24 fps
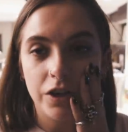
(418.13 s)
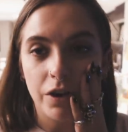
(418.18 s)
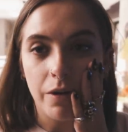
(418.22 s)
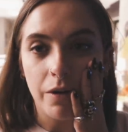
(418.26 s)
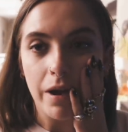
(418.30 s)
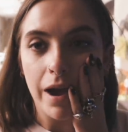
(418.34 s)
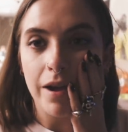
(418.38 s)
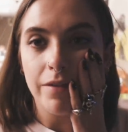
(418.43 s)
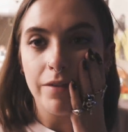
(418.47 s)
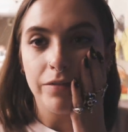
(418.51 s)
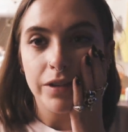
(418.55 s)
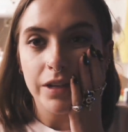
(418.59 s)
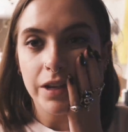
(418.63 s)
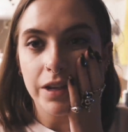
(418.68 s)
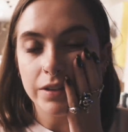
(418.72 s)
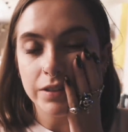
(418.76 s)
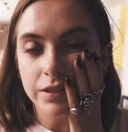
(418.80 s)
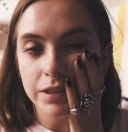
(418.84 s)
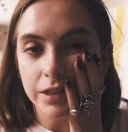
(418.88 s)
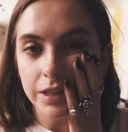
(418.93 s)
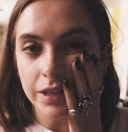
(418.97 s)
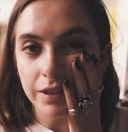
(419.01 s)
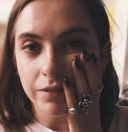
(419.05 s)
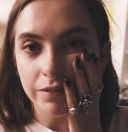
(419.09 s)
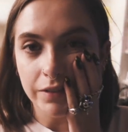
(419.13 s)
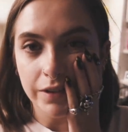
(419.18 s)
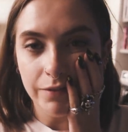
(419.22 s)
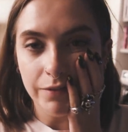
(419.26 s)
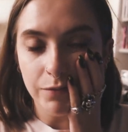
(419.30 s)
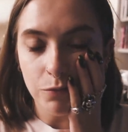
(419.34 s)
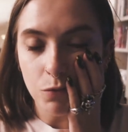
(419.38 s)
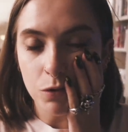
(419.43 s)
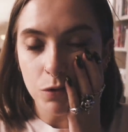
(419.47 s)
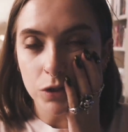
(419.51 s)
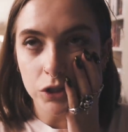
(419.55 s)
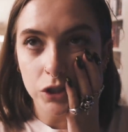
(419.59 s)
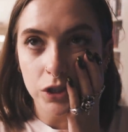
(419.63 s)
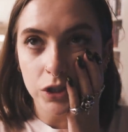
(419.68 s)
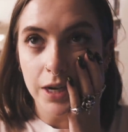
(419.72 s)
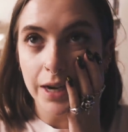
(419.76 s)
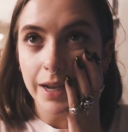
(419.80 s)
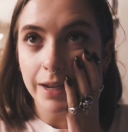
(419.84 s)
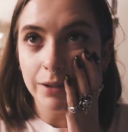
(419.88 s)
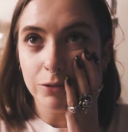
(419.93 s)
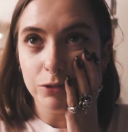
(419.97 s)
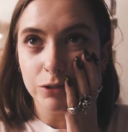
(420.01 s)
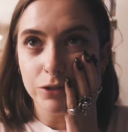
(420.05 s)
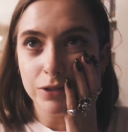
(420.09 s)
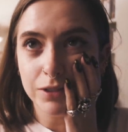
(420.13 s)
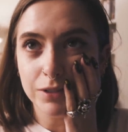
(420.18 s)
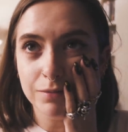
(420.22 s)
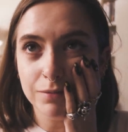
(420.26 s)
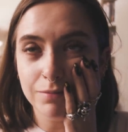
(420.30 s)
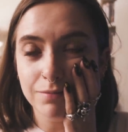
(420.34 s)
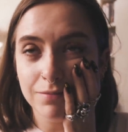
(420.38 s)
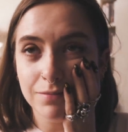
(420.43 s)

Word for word: you know I haven't I still haven't even watched Klaus?